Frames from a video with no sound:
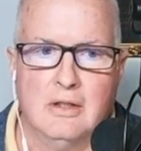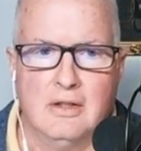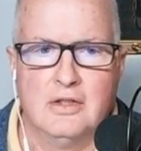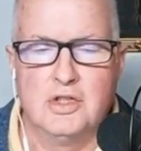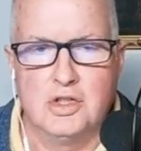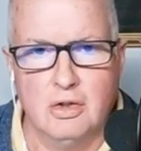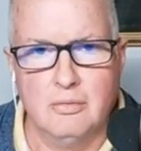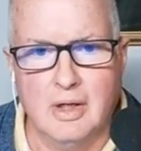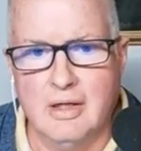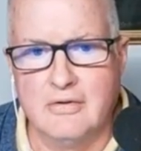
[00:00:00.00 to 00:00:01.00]
show
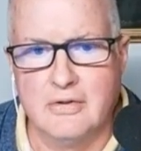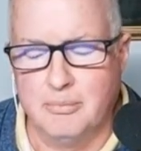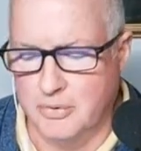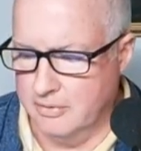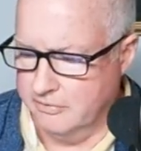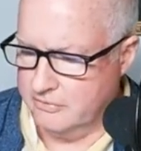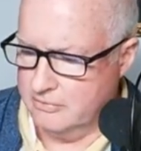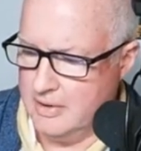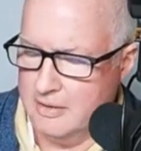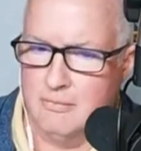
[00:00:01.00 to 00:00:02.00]
us the proof,
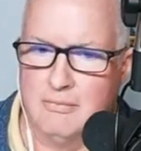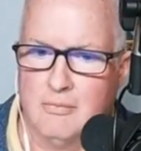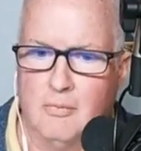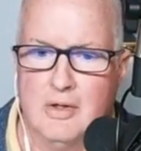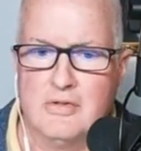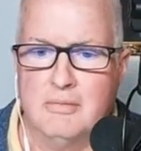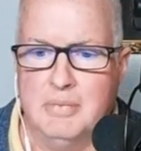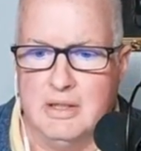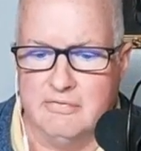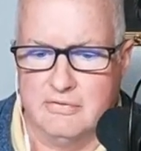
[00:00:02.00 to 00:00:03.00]
right? Where's the
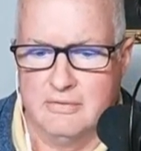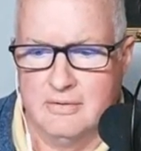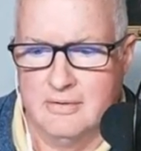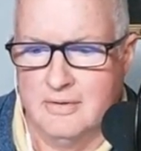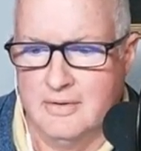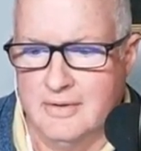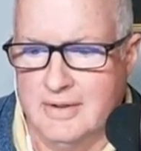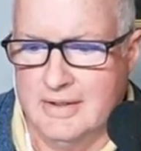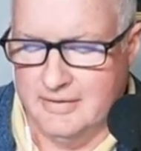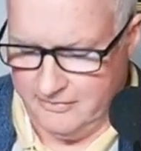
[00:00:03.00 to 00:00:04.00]
beef,
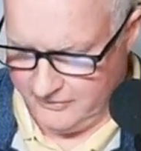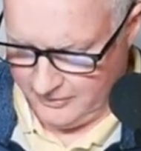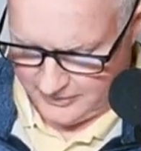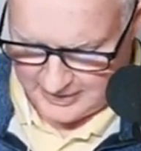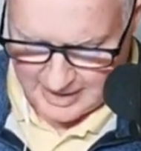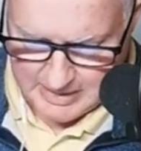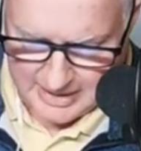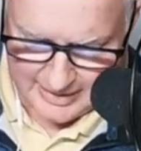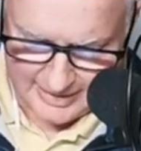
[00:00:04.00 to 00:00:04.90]
folks? I mean,